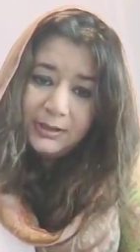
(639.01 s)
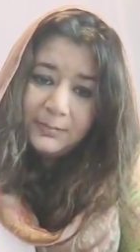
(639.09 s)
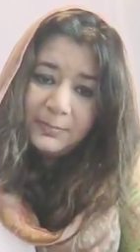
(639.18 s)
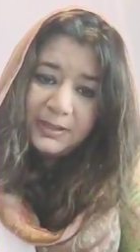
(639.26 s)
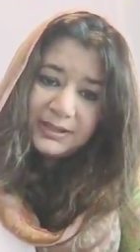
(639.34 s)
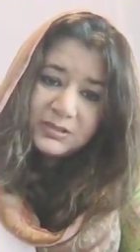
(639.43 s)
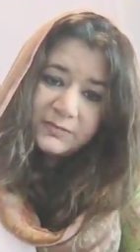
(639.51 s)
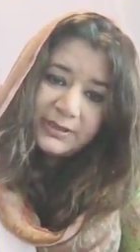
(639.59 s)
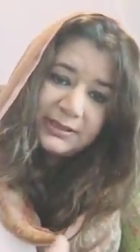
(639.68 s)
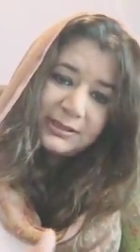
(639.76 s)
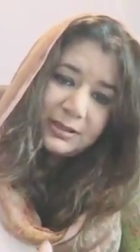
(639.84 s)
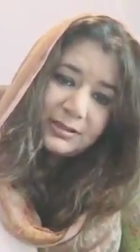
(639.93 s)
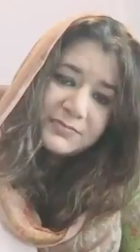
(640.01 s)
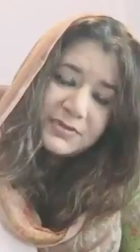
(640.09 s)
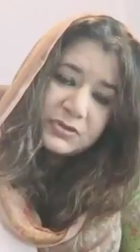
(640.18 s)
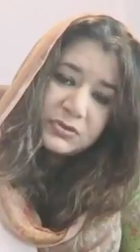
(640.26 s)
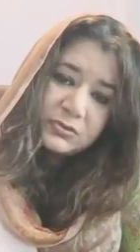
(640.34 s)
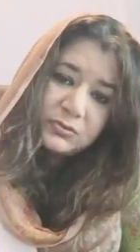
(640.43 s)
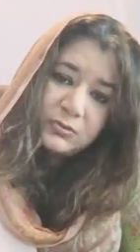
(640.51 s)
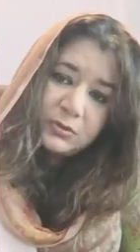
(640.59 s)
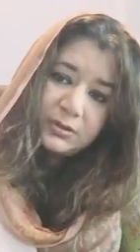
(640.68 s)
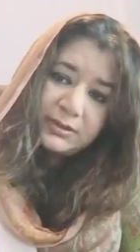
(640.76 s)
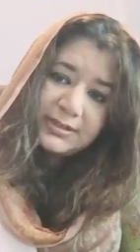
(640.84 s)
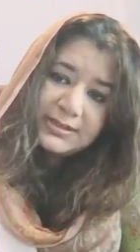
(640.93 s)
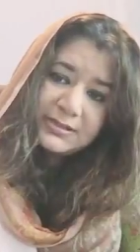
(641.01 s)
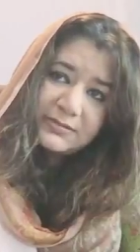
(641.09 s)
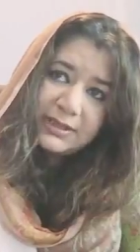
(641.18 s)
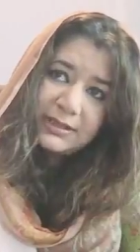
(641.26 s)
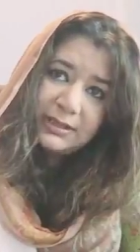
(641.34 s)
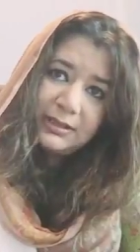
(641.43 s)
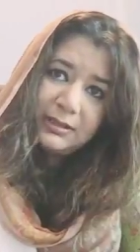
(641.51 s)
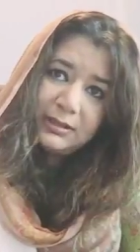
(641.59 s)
But when it comes to orchestrating